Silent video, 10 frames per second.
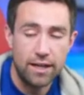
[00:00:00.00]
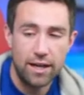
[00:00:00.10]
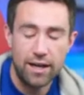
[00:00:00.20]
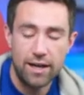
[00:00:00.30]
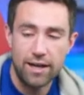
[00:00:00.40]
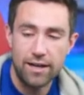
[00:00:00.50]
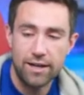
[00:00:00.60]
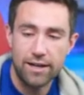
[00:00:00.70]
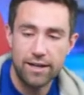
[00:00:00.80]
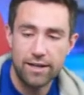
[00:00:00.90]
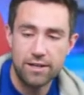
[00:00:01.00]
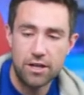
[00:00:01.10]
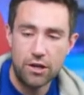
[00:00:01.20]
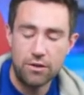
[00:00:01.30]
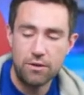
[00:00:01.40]

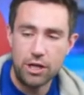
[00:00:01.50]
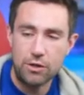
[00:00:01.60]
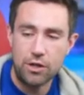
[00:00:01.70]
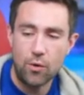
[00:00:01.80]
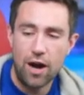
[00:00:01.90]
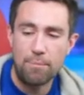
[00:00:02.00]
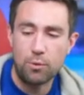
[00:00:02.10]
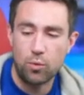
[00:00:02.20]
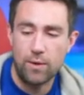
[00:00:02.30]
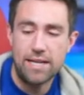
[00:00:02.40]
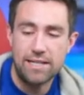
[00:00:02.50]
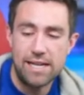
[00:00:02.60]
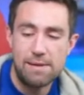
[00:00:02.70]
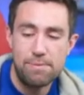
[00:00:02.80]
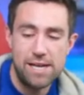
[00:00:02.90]
you know, upgrade to
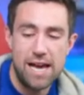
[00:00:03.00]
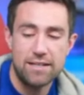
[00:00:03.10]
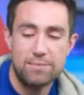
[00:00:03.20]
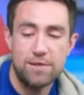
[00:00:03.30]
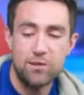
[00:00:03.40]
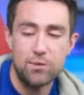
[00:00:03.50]
EPS, because